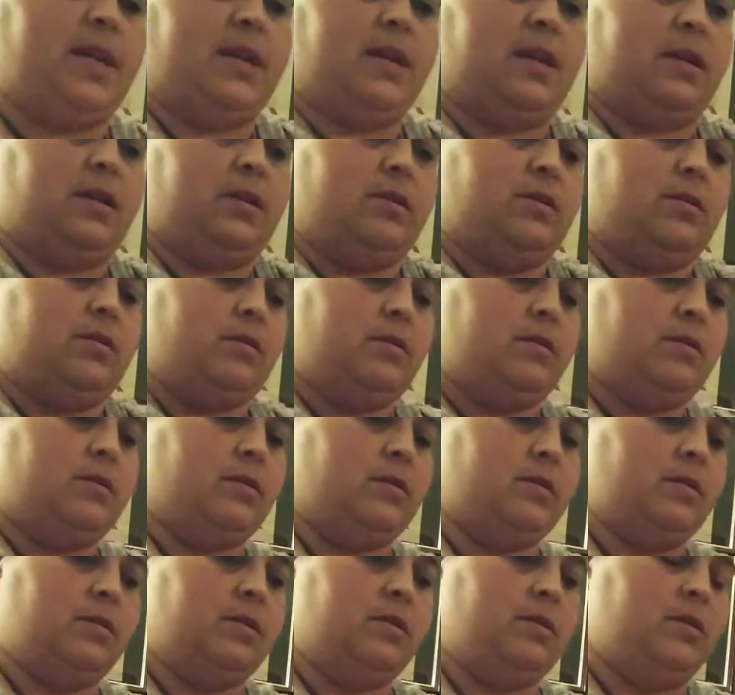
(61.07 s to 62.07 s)
bag here.
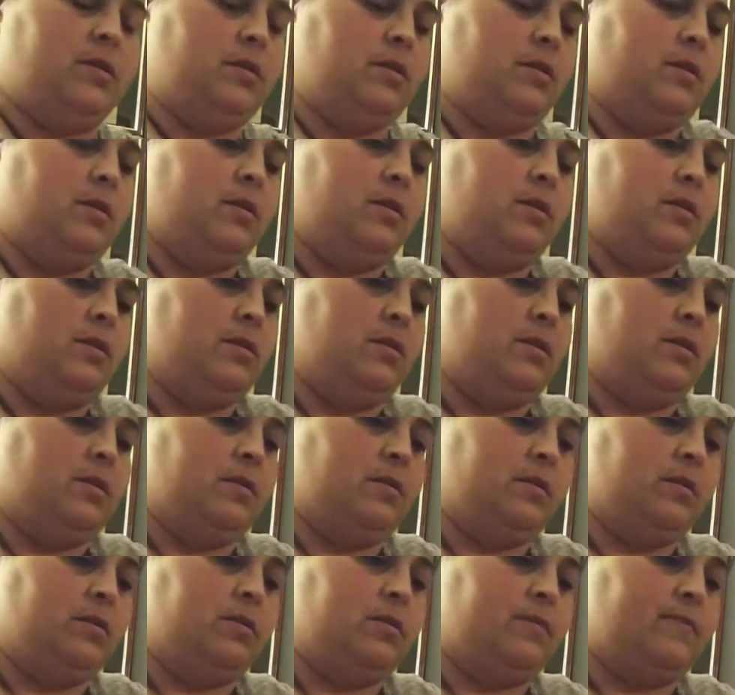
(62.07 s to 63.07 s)

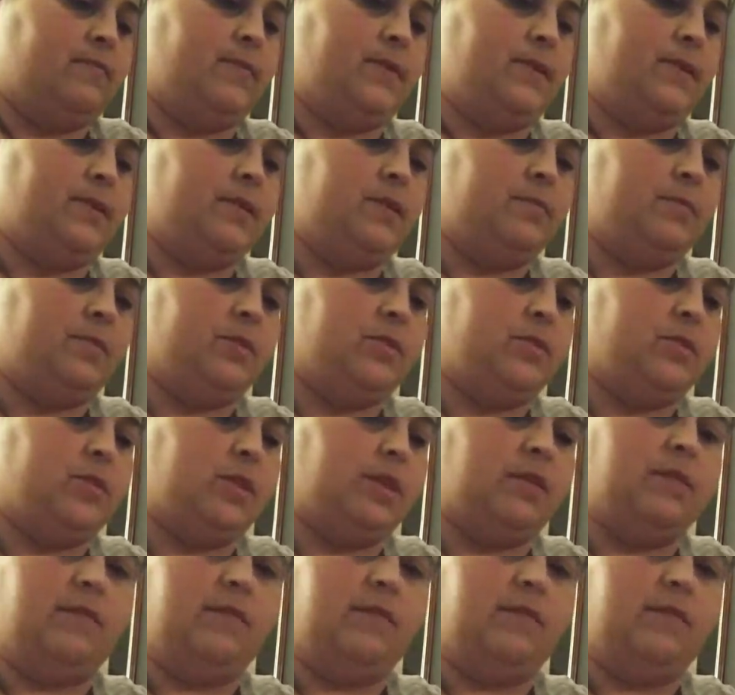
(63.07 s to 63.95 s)
These are very small, so